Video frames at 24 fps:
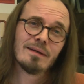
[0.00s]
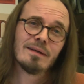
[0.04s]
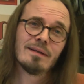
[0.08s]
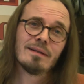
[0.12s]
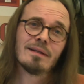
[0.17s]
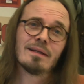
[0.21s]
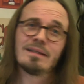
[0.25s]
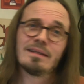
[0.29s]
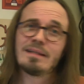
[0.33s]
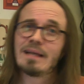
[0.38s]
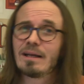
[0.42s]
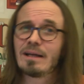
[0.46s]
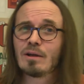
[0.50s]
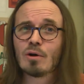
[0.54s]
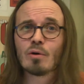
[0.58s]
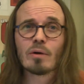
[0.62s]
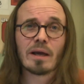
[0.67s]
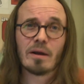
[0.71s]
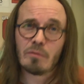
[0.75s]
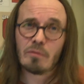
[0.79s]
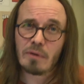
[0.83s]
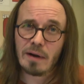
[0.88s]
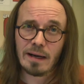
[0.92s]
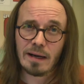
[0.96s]
that they don't
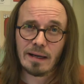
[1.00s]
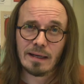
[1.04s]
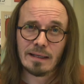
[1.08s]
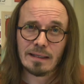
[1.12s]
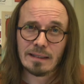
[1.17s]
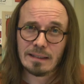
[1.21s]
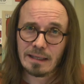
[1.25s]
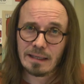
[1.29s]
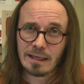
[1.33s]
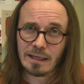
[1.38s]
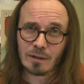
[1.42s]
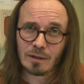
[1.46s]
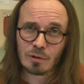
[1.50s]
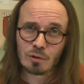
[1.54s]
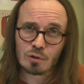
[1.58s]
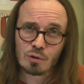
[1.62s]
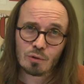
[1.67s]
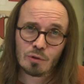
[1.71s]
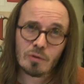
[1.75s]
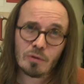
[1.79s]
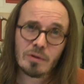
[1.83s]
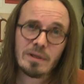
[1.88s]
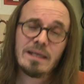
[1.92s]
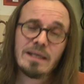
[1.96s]
get ready in a day or
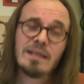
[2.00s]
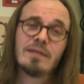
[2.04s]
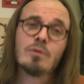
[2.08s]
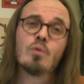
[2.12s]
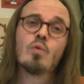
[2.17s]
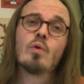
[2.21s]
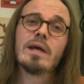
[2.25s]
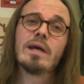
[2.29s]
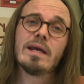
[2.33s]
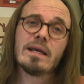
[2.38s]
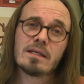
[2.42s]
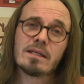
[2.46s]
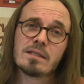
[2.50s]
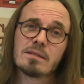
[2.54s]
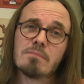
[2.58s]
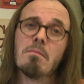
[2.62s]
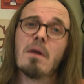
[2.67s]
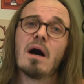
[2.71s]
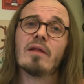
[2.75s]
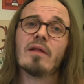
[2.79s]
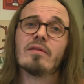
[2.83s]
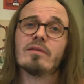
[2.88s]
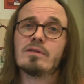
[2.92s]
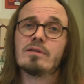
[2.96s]
two. You need weeks,
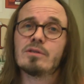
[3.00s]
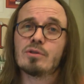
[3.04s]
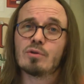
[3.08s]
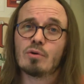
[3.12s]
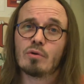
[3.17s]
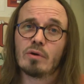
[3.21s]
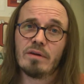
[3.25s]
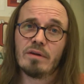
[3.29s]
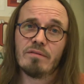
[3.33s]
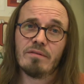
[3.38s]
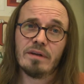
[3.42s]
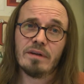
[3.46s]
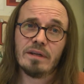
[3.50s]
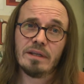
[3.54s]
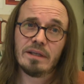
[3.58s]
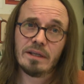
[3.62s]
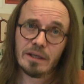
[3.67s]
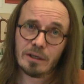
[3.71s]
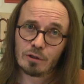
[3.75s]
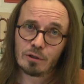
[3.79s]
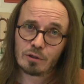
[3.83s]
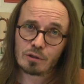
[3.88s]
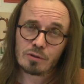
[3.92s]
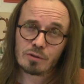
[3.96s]
months, or even
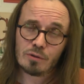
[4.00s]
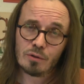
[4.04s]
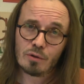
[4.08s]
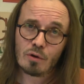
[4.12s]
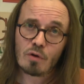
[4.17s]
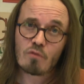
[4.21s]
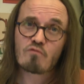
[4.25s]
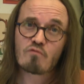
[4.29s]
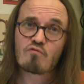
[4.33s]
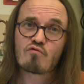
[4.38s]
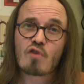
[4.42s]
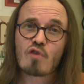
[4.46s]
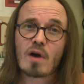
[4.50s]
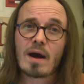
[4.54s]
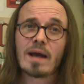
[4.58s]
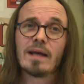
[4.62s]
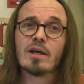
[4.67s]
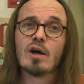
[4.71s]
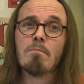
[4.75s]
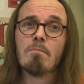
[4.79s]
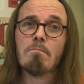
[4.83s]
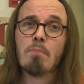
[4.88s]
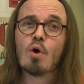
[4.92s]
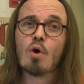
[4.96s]
years. Write
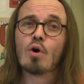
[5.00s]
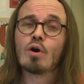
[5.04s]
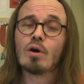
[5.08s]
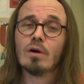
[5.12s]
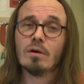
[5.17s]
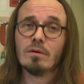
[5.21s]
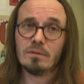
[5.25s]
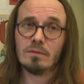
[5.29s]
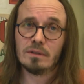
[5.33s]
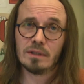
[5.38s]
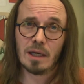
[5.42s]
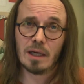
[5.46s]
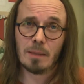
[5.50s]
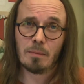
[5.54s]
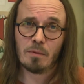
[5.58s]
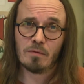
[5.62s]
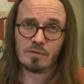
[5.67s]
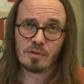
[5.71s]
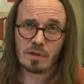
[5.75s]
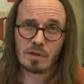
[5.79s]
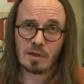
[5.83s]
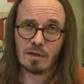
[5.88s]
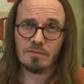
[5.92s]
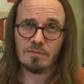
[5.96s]
a book type of
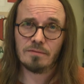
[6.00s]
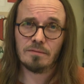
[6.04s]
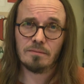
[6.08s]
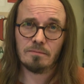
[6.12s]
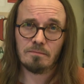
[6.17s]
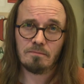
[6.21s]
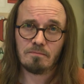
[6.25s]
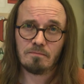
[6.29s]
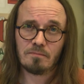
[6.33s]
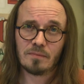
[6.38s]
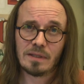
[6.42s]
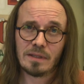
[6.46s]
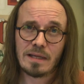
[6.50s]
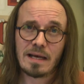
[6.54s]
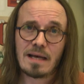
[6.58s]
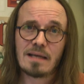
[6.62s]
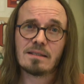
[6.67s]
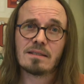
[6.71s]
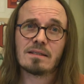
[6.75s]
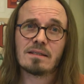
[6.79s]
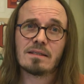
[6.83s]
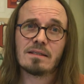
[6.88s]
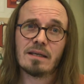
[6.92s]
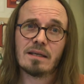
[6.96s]
stuff.
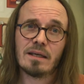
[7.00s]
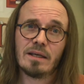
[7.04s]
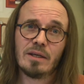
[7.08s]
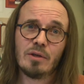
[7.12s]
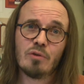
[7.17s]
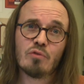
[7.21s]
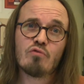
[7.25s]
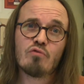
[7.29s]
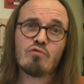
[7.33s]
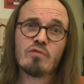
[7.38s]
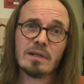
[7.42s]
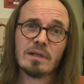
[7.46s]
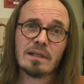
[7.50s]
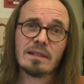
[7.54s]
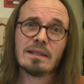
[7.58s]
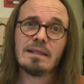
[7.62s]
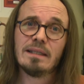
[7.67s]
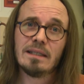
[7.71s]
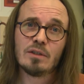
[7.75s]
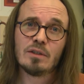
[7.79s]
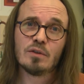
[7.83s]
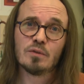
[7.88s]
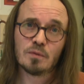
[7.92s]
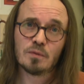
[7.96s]
Tasks that you really
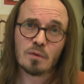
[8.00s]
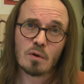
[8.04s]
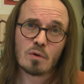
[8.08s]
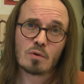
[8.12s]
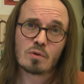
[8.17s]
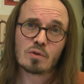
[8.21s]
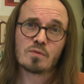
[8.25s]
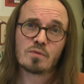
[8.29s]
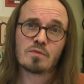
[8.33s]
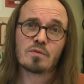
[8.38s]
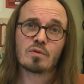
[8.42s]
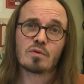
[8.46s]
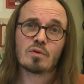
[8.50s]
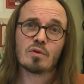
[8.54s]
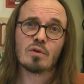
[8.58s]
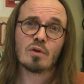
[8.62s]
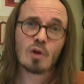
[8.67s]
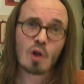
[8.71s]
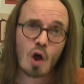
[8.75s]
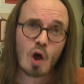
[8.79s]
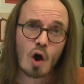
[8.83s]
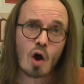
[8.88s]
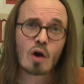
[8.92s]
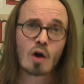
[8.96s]
need to focus for a
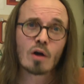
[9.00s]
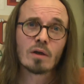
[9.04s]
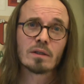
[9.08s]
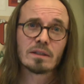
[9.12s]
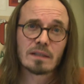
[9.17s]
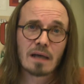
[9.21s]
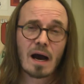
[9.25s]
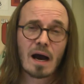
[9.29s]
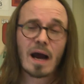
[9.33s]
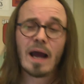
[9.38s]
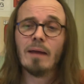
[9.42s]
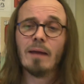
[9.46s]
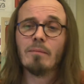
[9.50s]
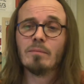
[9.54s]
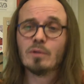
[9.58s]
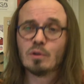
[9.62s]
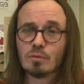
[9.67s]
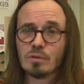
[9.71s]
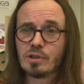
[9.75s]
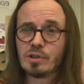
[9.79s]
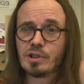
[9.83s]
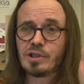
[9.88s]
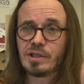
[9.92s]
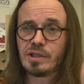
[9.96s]
long time
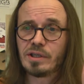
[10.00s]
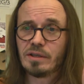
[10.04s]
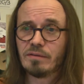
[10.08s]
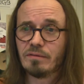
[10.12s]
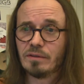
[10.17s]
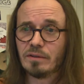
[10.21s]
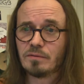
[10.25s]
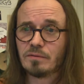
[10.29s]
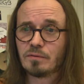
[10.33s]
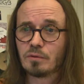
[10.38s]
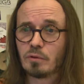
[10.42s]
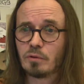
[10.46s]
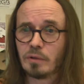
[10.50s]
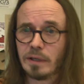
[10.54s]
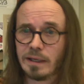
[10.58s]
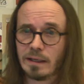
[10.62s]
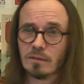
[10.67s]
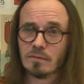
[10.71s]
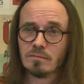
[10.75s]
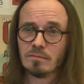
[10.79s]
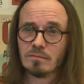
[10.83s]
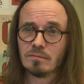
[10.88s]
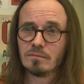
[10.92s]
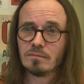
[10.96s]
to achieve it for
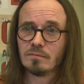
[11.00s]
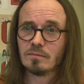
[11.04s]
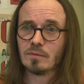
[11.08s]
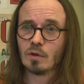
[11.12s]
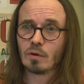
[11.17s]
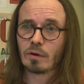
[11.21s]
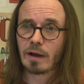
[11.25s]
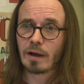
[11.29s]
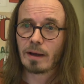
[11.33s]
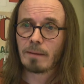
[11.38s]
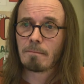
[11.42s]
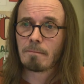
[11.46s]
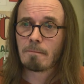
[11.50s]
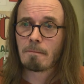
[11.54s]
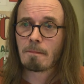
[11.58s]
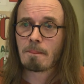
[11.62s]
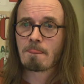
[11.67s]
real. Okay?